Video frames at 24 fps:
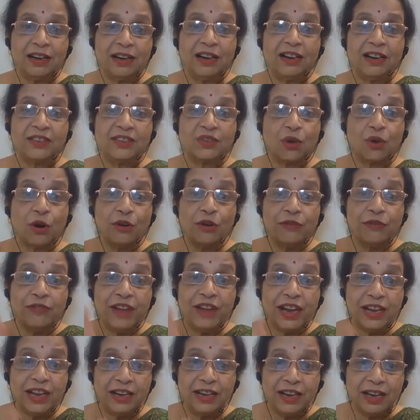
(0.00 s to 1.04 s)
It is called
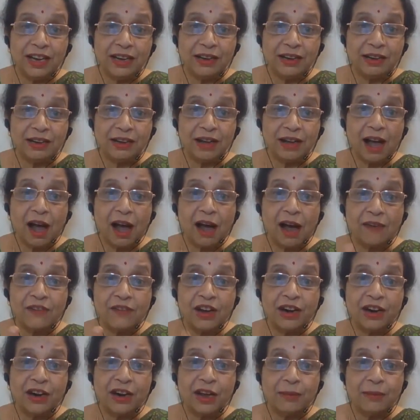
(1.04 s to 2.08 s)
veiling.
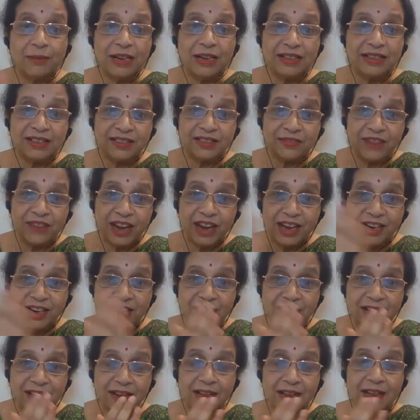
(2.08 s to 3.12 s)
Avarana means
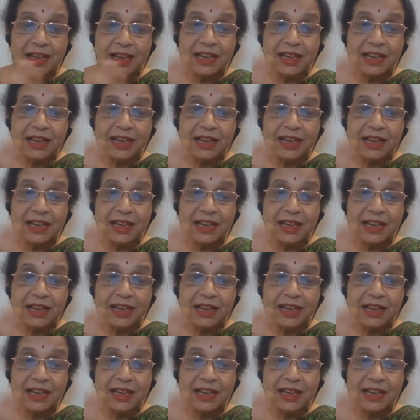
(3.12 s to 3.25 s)
veiling.